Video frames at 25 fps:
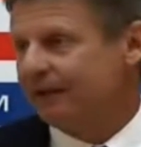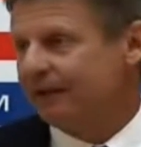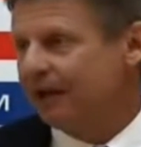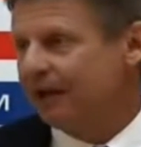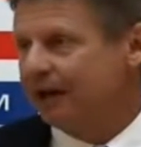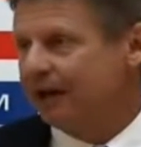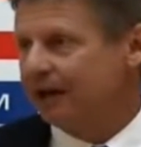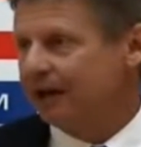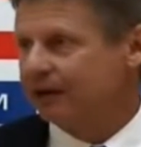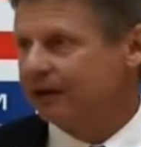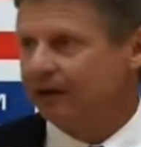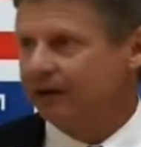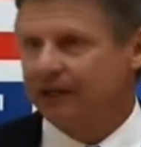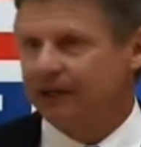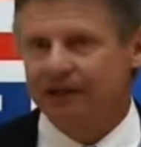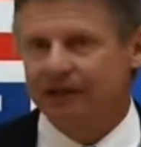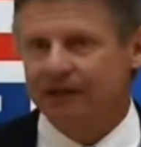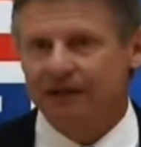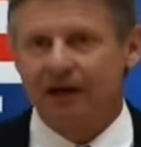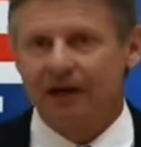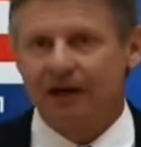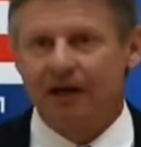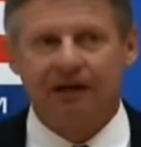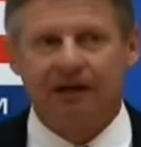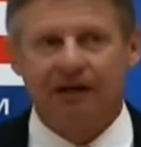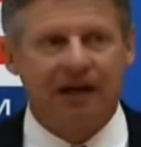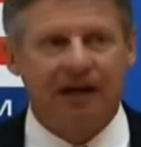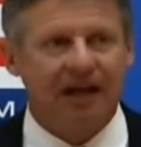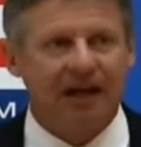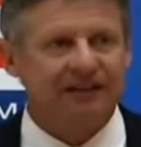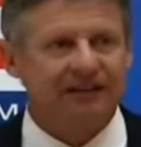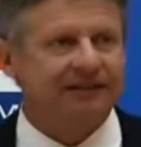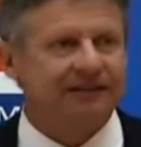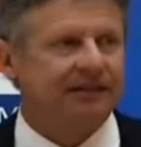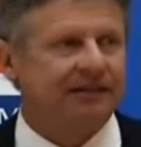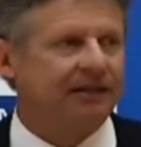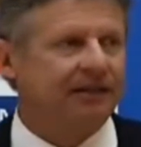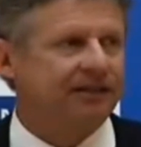not a green card,
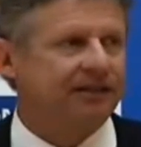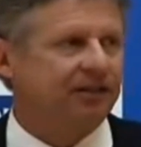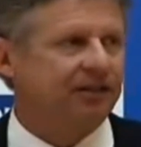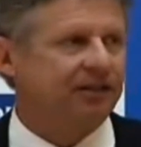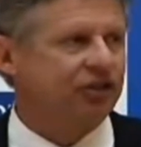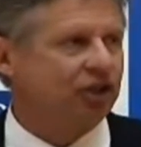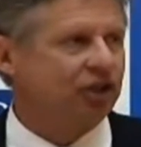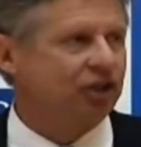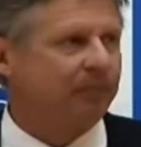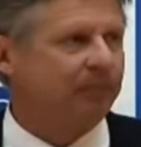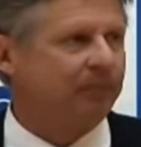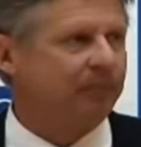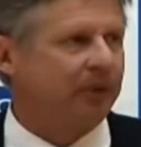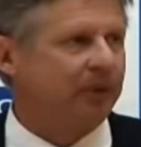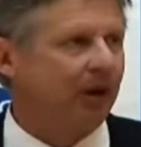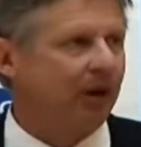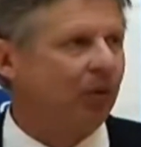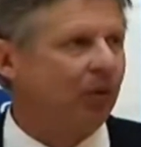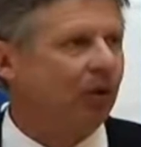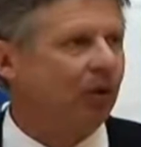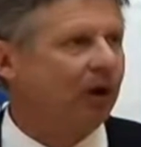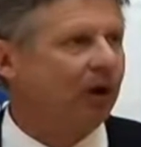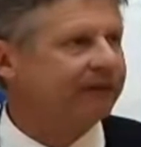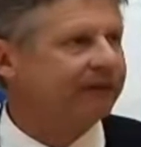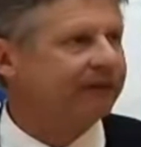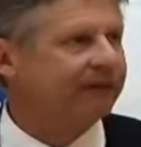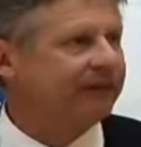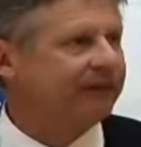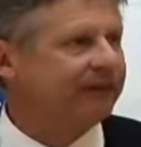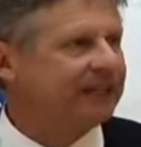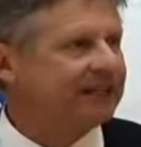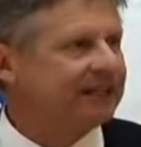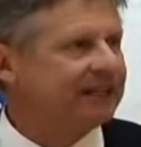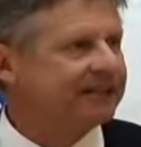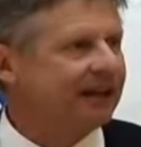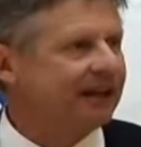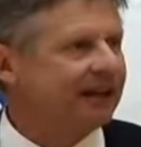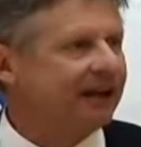not citizenship, but a work
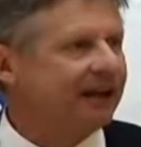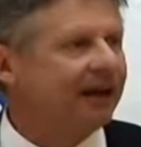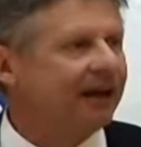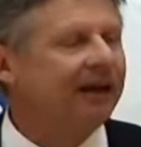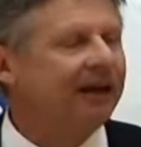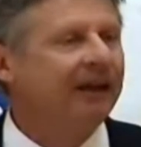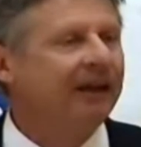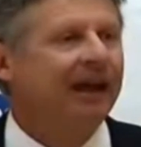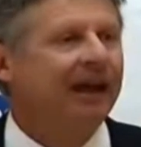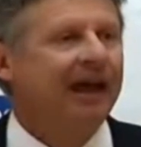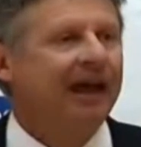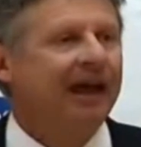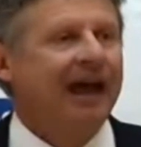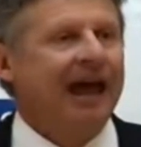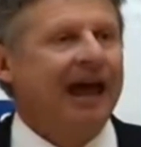visa.